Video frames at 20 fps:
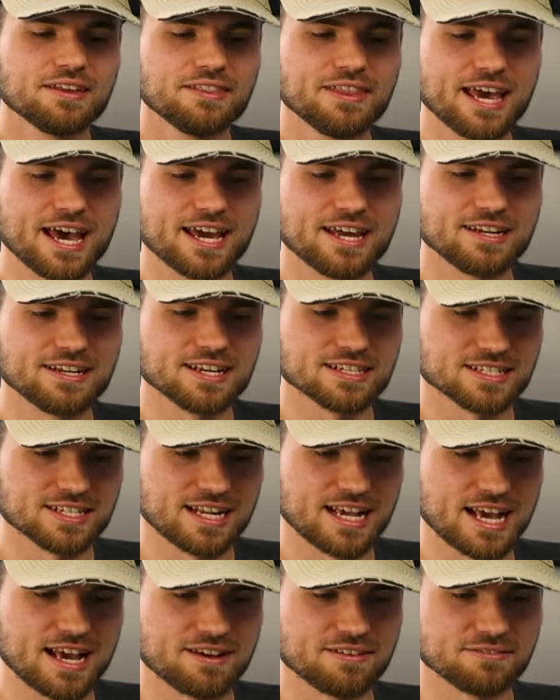that doesn't
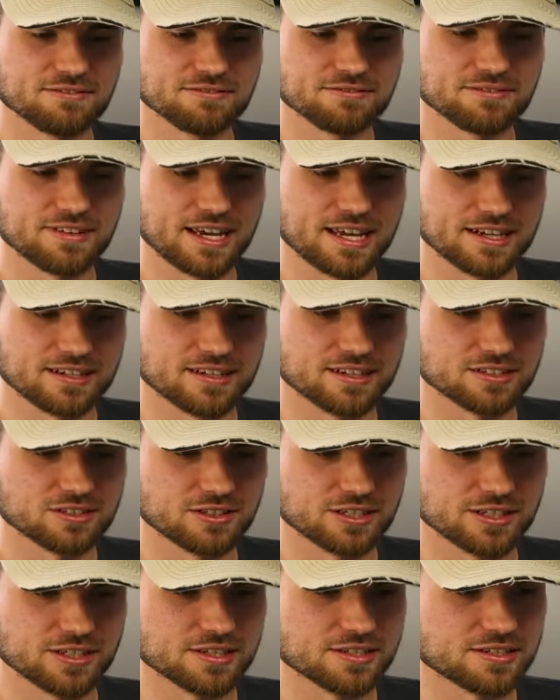have analog
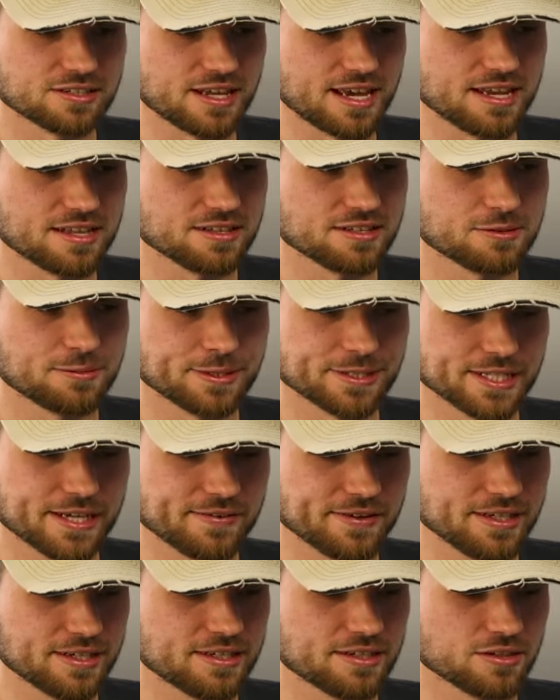triggers, that
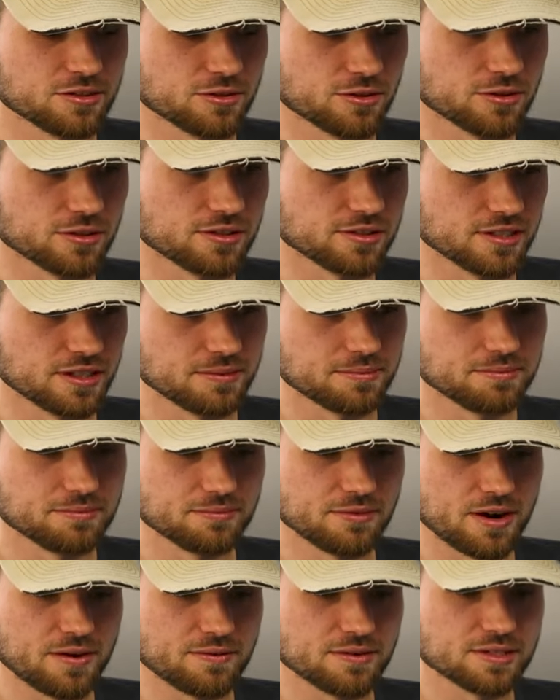specific controller that I'm
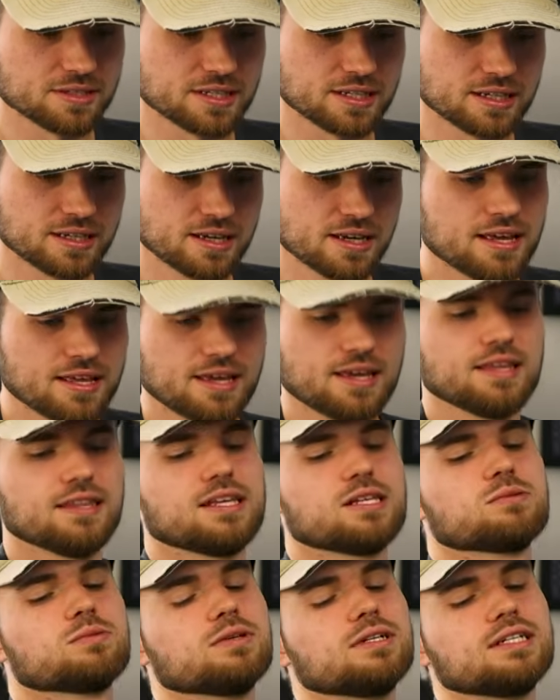referencing. And
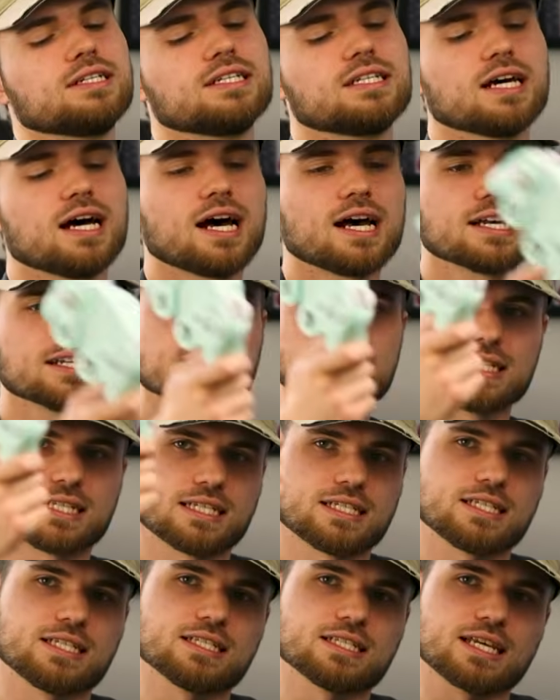this one does, and
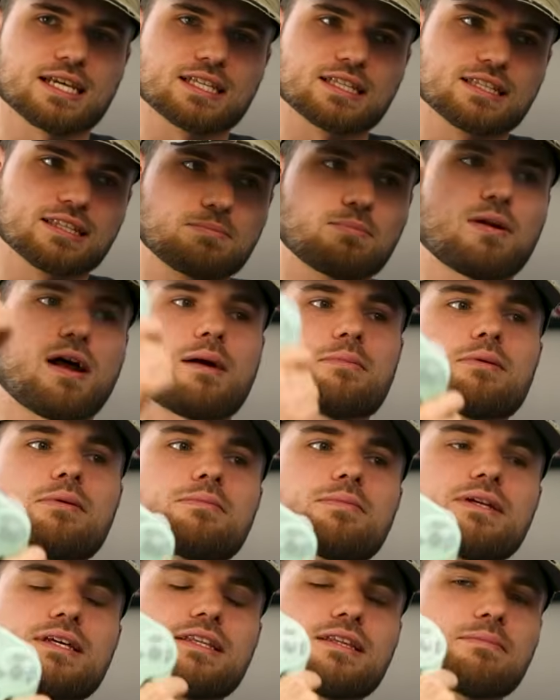this is like
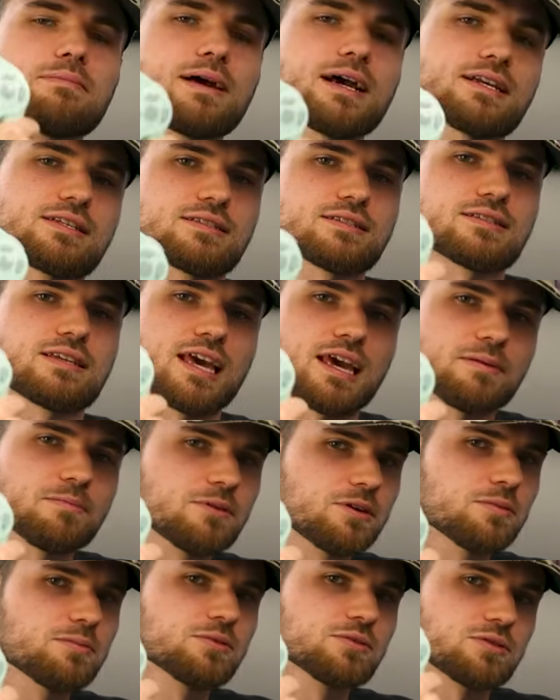probably the best
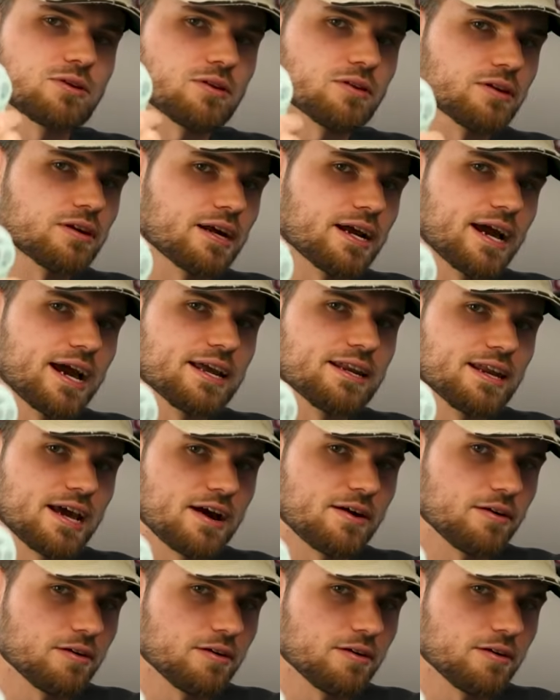GameCube controller I now